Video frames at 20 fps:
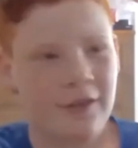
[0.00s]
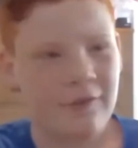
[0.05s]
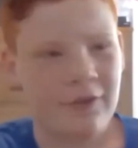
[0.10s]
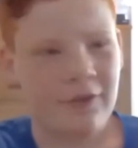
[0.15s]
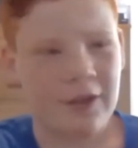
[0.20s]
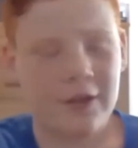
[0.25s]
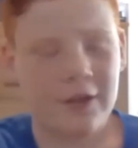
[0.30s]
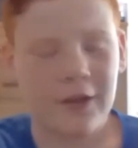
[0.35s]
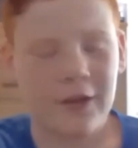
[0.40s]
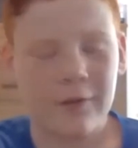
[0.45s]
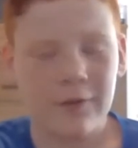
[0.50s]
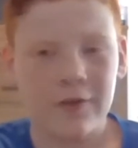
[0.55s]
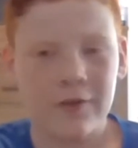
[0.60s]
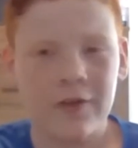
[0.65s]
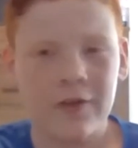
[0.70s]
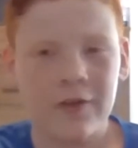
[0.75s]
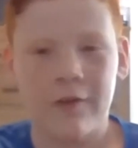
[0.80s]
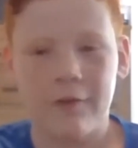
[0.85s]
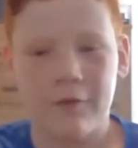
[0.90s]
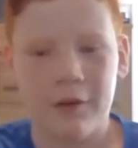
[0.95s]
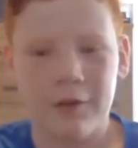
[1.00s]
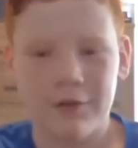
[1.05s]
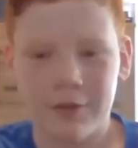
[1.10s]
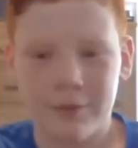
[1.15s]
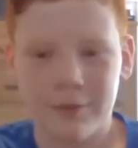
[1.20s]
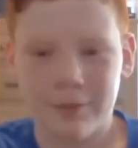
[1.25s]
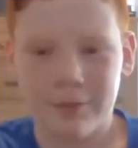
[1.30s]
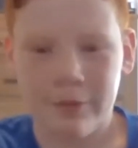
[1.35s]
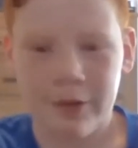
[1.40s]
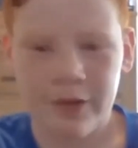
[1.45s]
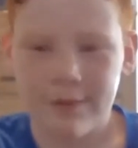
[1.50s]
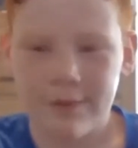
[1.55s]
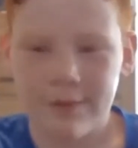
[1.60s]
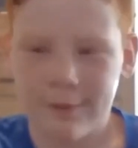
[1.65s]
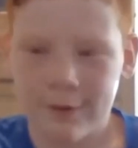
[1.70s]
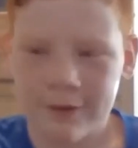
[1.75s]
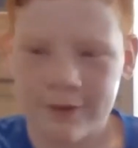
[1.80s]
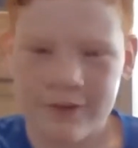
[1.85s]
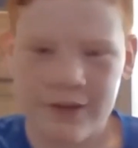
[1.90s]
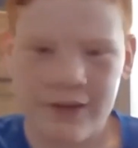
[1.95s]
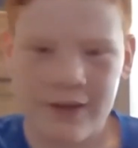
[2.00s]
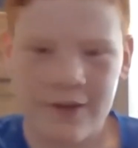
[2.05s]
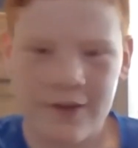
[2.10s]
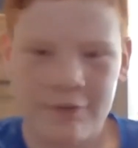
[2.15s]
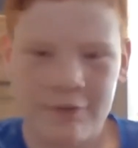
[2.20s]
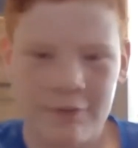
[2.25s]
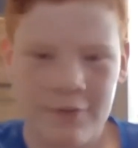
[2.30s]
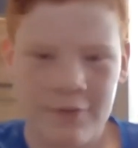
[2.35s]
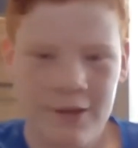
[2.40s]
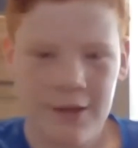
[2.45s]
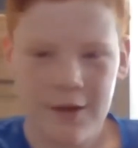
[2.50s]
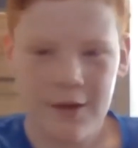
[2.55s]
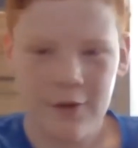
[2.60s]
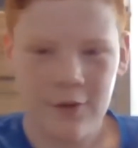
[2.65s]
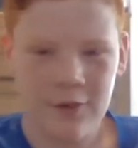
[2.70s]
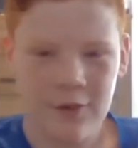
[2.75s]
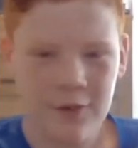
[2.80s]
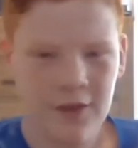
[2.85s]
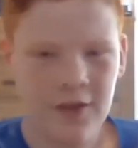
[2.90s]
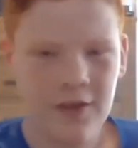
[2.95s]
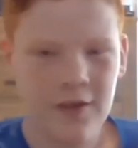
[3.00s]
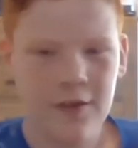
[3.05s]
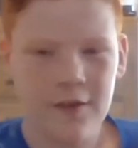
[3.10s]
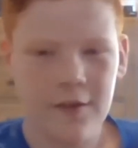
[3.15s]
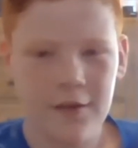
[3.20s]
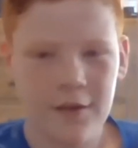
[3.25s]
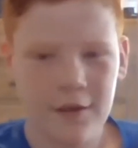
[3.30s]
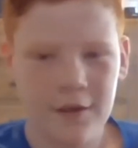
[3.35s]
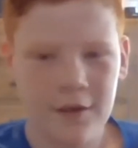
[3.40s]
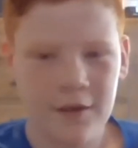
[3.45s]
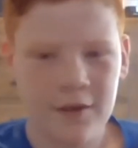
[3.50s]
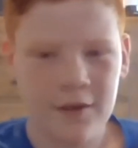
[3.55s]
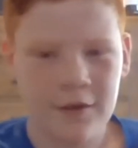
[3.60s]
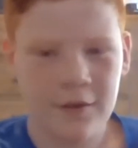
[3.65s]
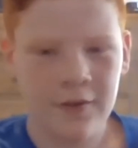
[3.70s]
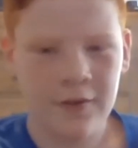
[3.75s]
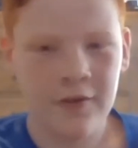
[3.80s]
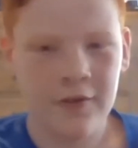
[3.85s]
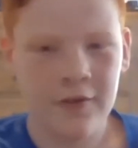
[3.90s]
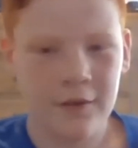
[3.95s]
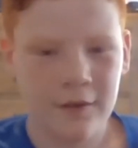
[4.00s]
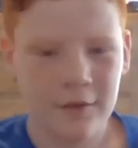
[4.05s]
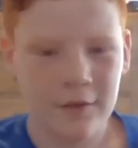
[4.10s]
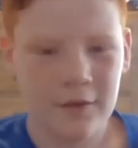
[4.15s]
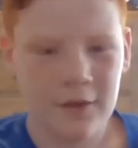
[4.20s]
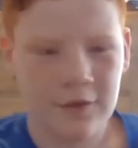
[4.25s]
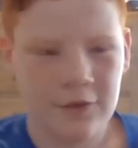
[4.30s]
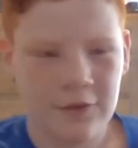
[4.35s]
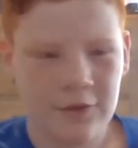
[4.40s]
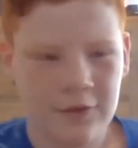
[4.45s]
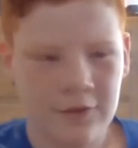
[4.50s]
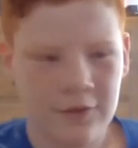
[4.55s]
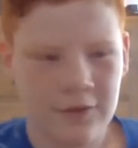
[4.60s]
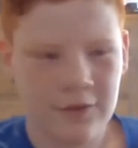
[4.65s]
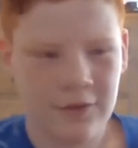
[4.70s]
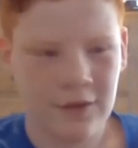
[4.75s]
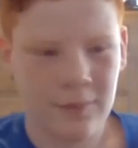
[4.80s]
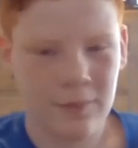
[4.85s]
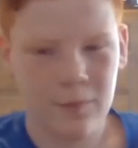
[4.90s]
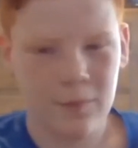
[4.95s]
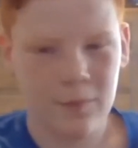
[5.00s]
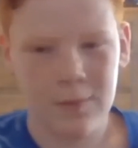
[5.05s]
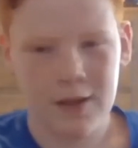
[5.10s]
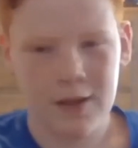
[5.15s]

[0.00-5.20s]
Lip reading: like help. I love to play sports. They kept me healthy, and they just kept me